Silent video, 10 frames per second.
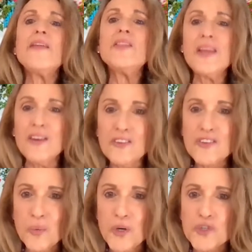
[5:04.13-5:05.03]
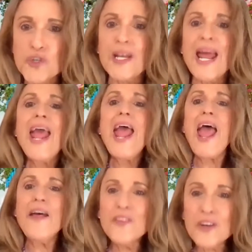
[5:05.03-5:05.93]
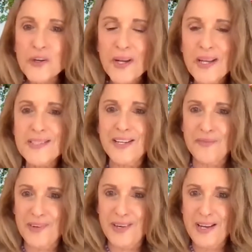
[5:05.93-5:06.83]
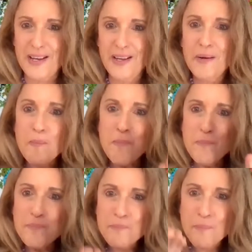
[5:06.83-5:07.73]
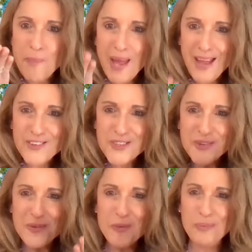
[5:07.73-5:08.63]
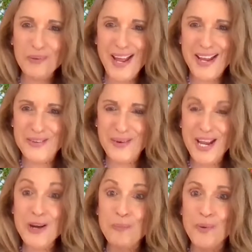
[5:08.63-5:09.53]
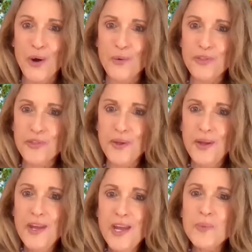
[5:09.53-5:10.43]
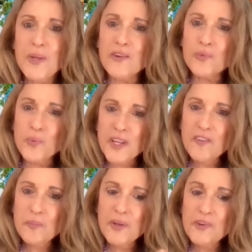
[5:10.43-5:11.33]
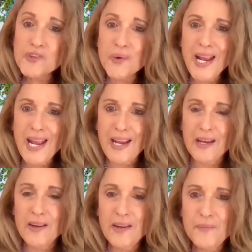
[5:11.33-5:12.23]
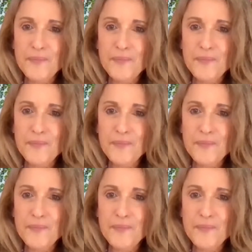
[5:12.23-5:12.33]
the intuition, and the creativity. masterful blend, right, of both. Because we have been trained,